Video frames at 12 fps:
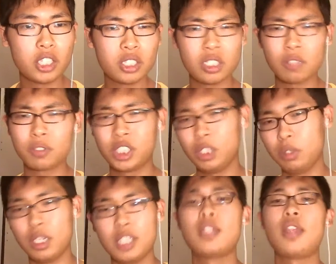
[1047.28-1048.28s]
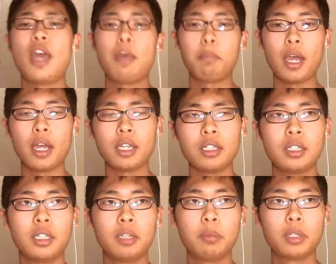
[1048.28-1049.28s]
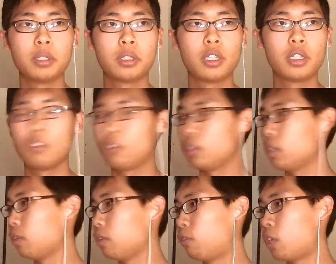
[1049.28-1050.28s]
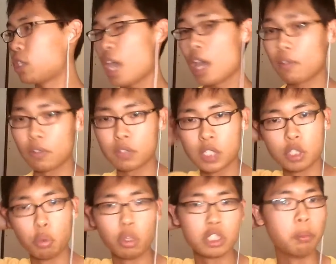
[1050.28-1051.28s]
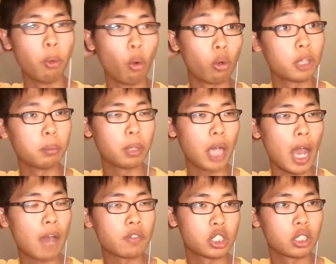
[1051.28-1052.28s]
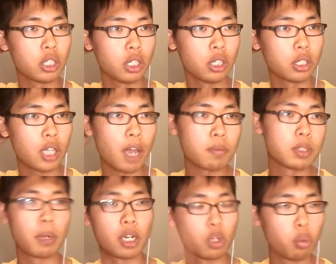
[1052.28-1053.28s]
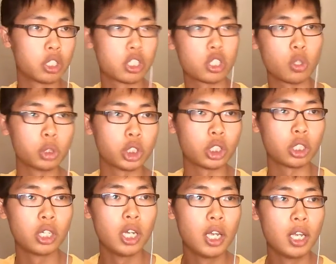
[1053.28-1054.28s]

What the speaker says: Agents of S.H.I.E.L.D. isn't that bad. I mean, the first half of season 1's boring, but after the Captain America Winter Soldier,